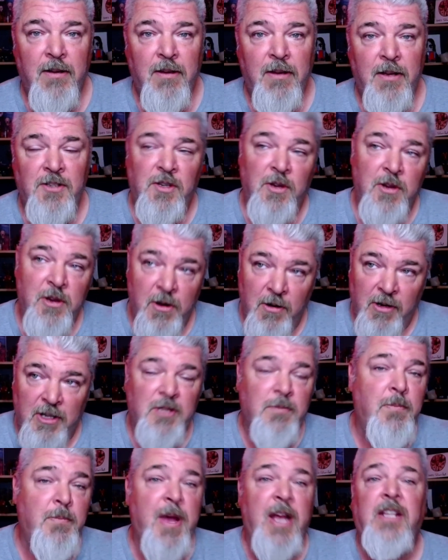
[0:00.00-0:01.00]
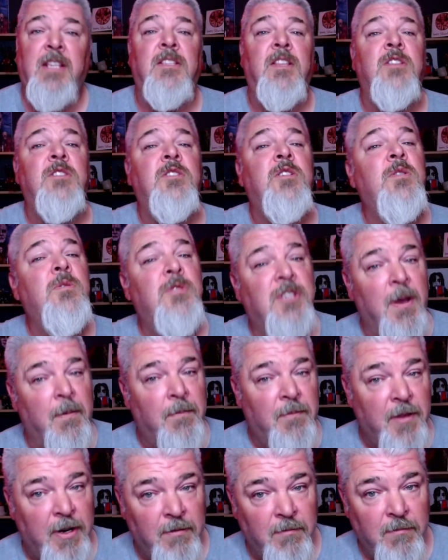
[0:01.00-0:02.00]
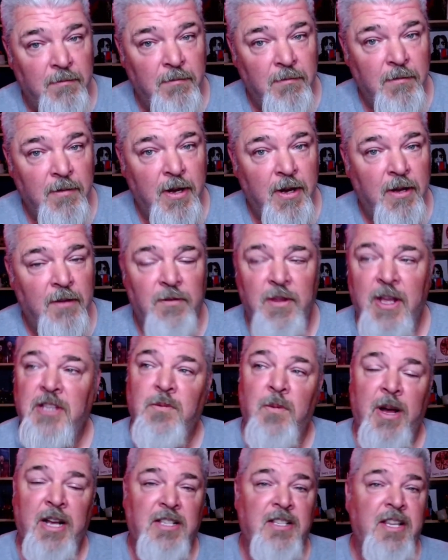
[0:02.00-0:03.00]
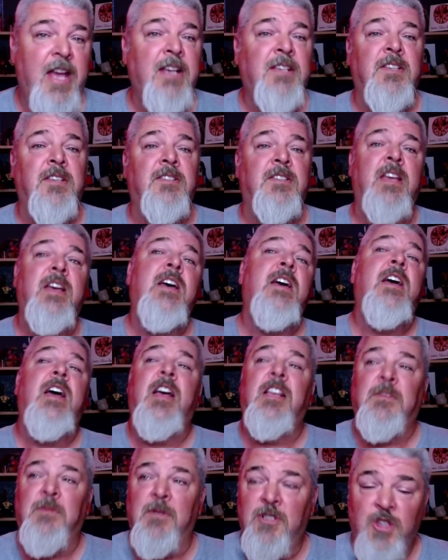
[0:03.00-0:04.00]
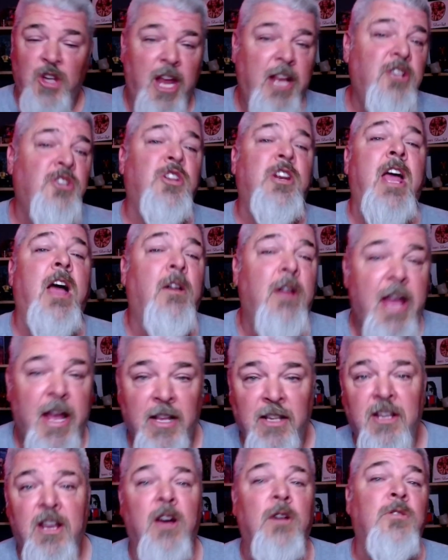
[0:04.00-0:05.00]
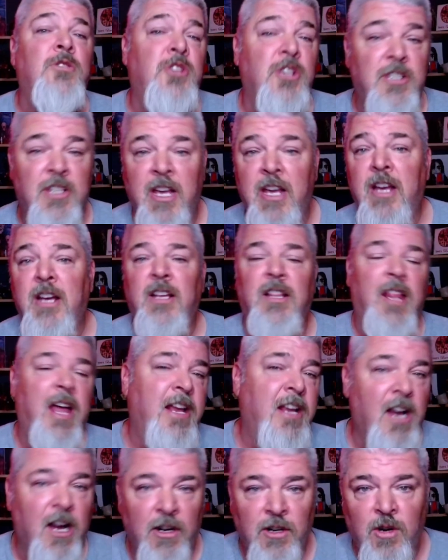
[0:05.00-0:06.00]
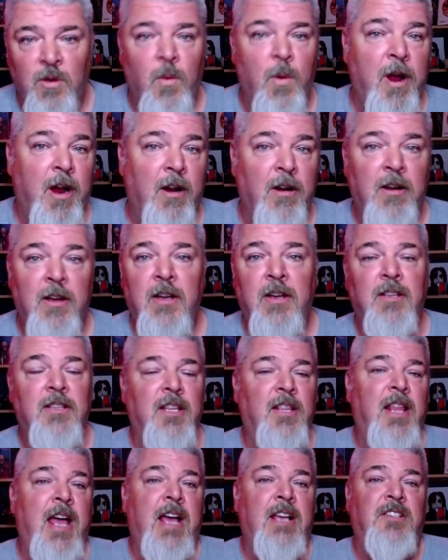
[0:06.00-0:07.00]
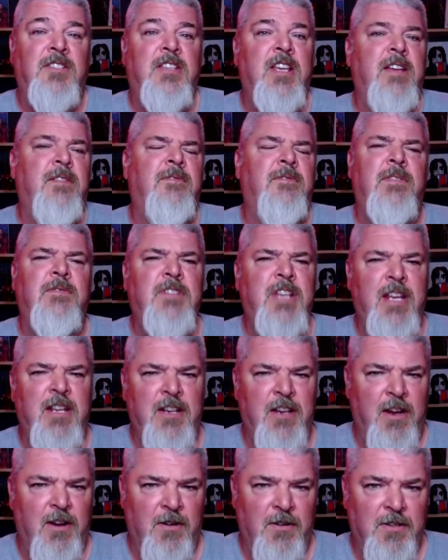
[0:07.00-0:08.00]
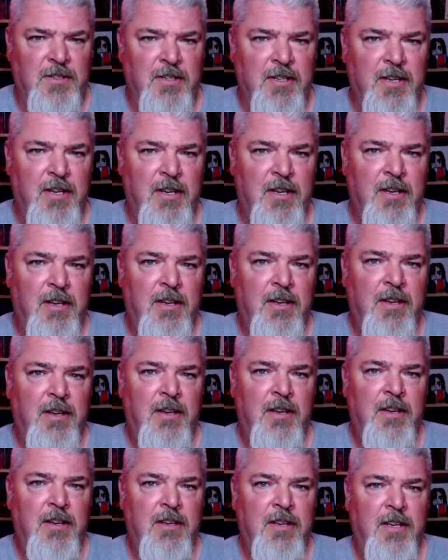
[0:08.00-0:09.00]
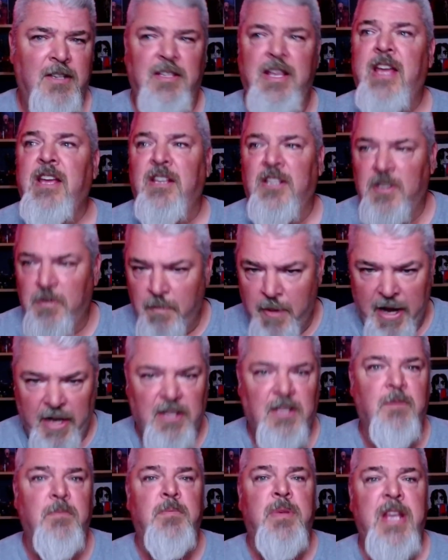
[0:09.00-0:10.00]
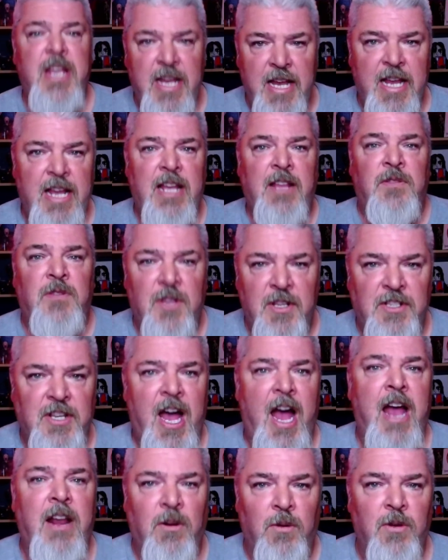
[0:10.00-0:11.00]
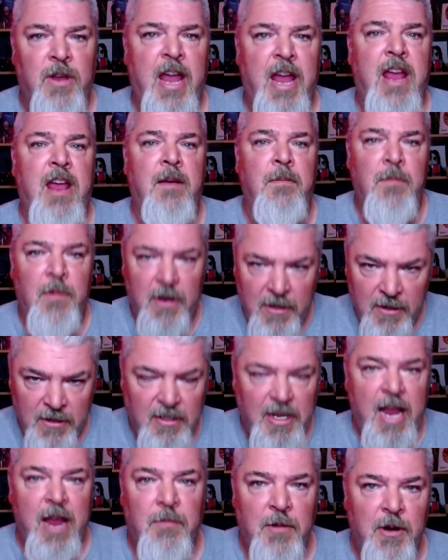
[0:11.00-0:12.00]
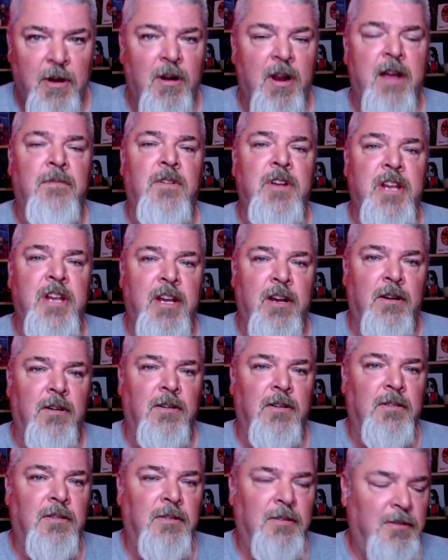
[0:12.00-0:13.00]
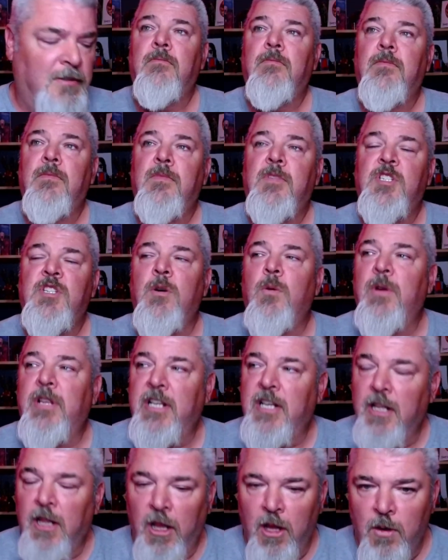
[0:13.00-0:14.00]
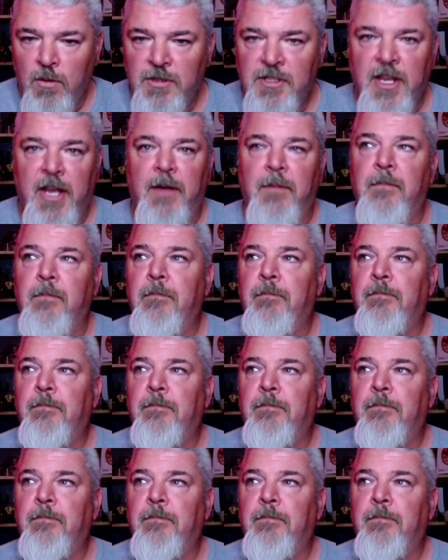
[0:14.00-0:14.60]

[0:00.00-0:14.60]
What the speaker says: So you're expected to do something. That's why Texas has been changing out head coaches like underwear the last 10, 15 years. Because they expect to be in the title game damn near every year. So in closing,